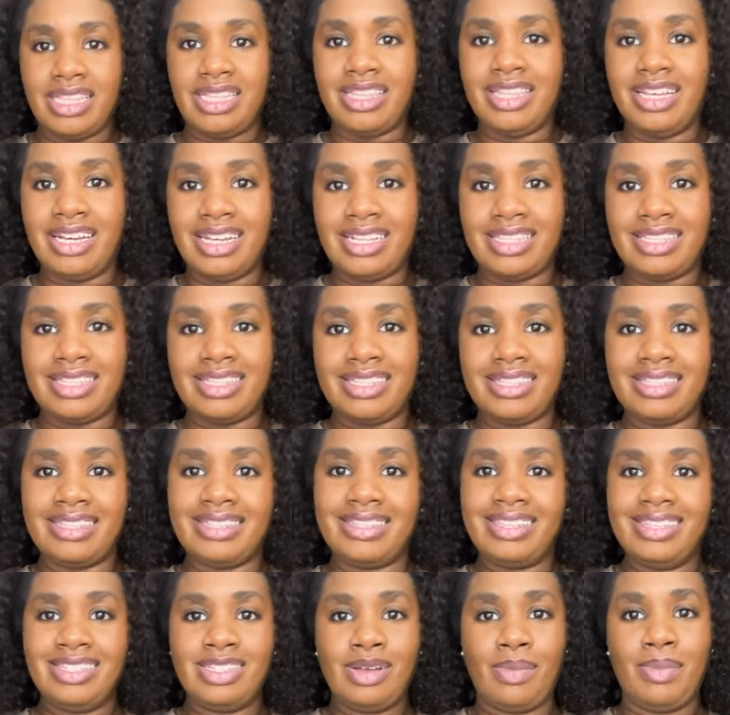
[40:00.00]
Look,
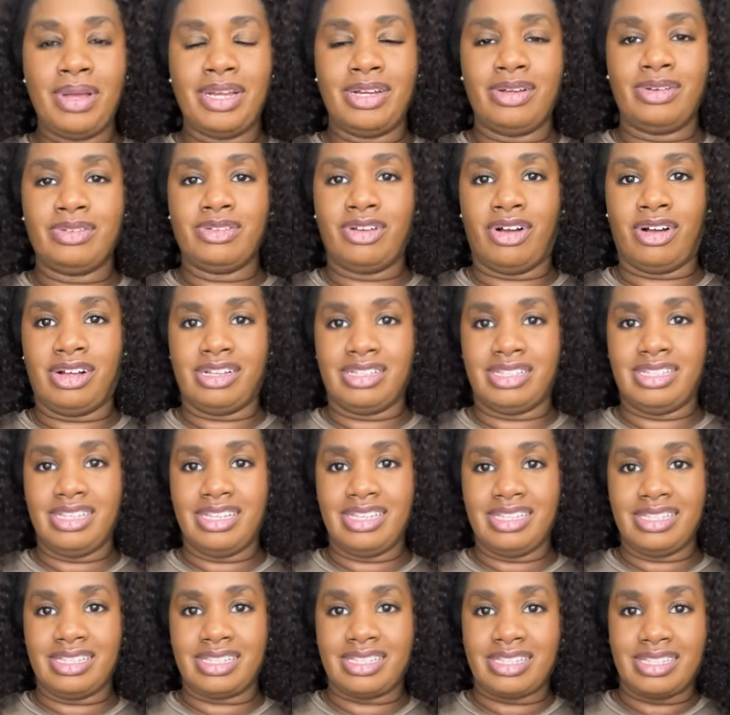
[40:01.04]
this don't make no darn
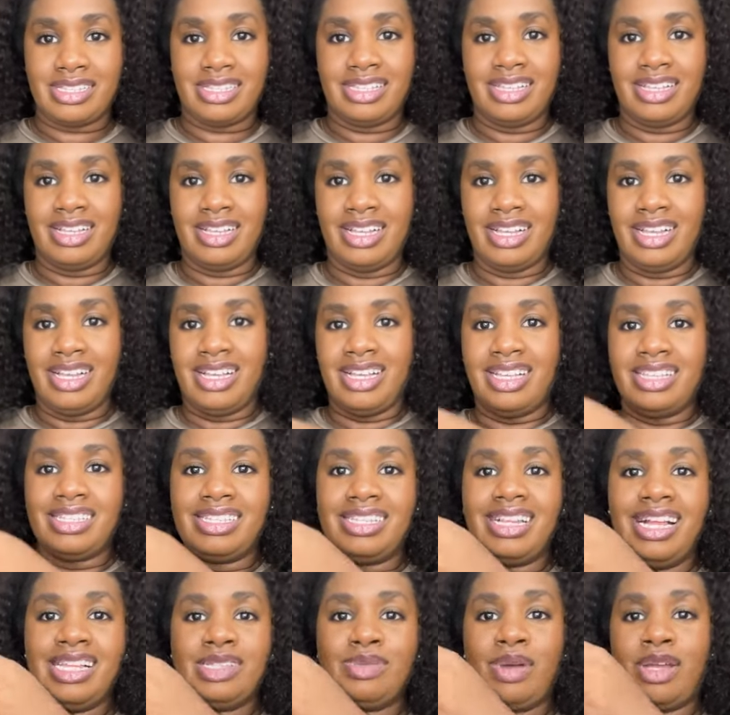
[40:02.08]
sense. See,
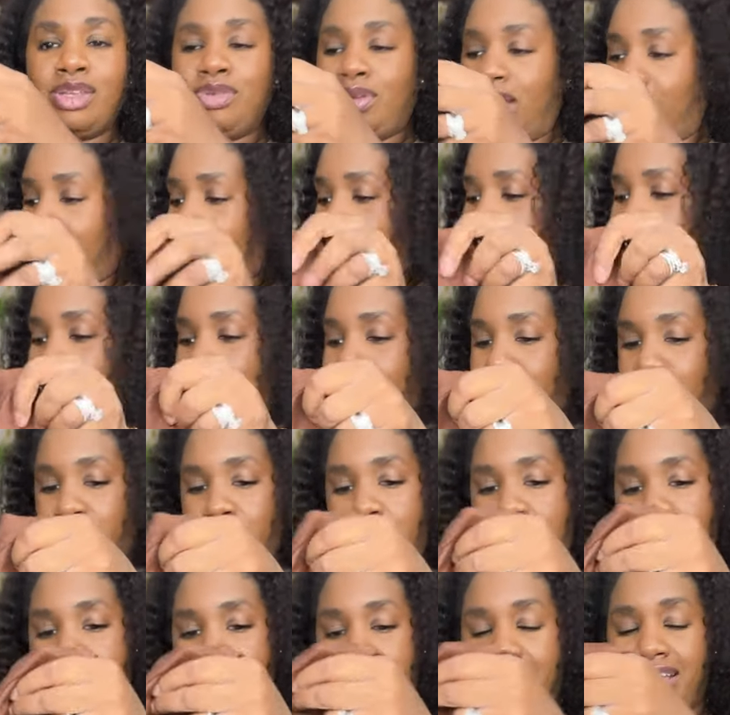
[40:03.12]
that's why you gotta keep
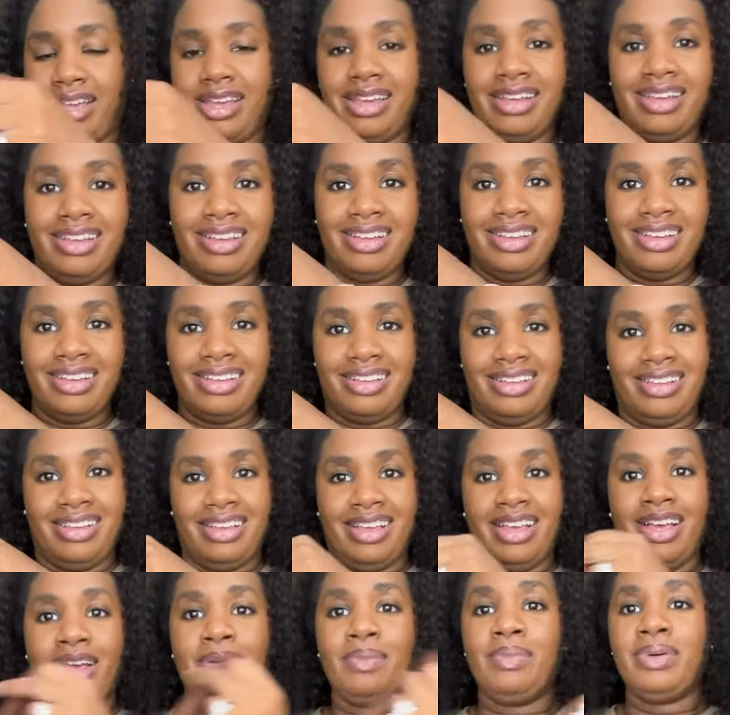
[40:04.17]
track.
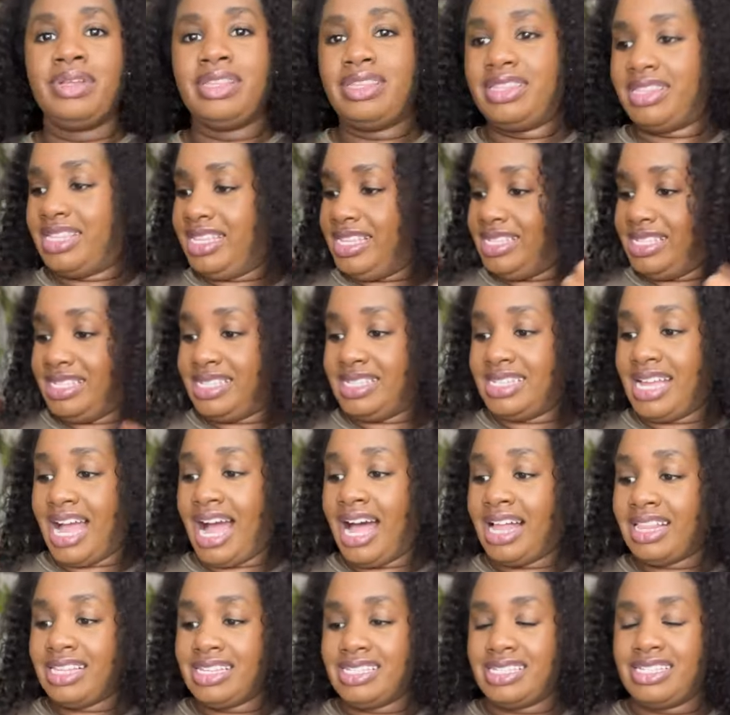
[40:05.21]
But this
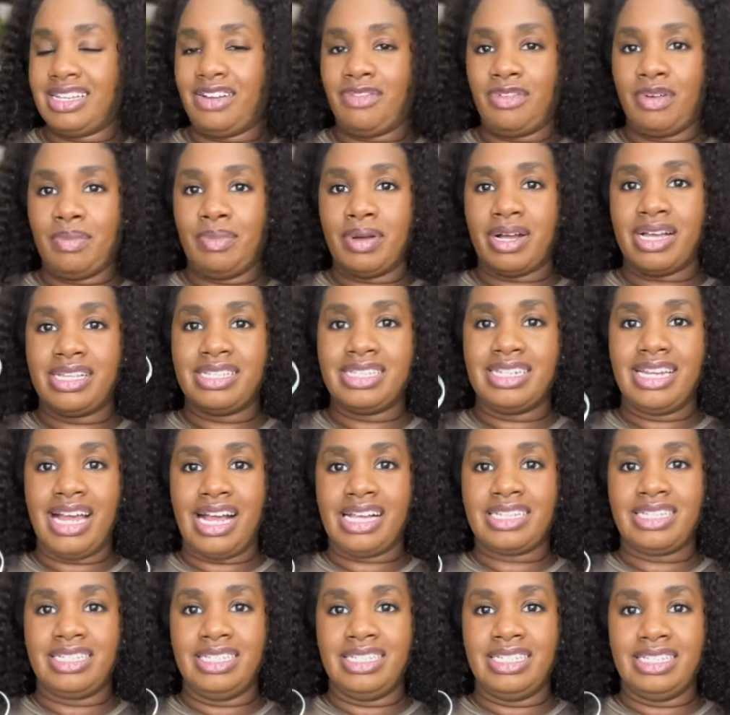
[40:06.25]
style is different because it
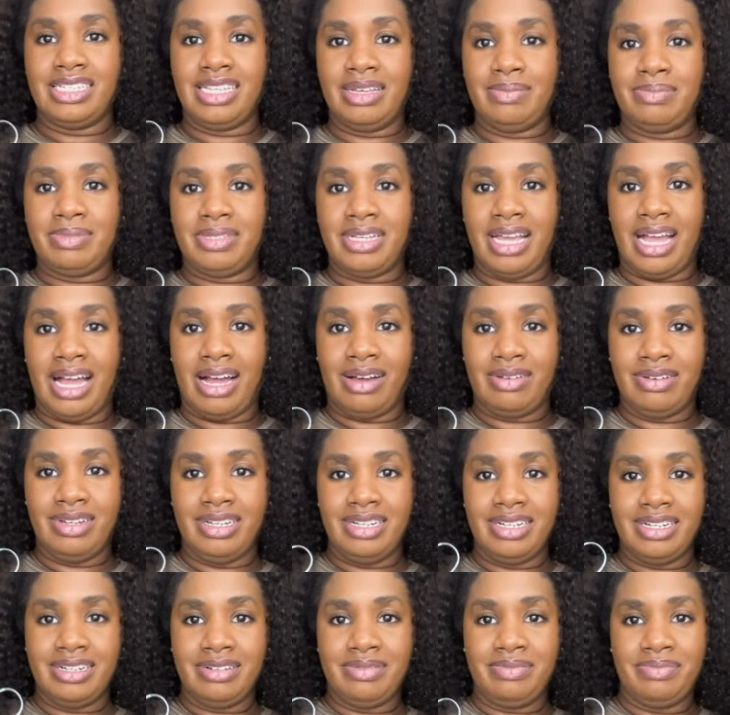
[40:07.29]
actually zipped down
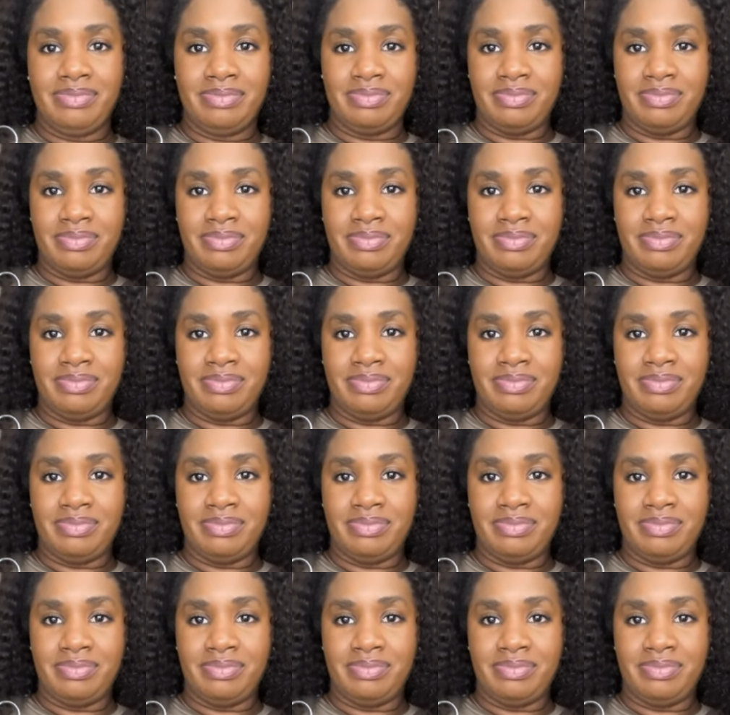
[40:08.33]
here.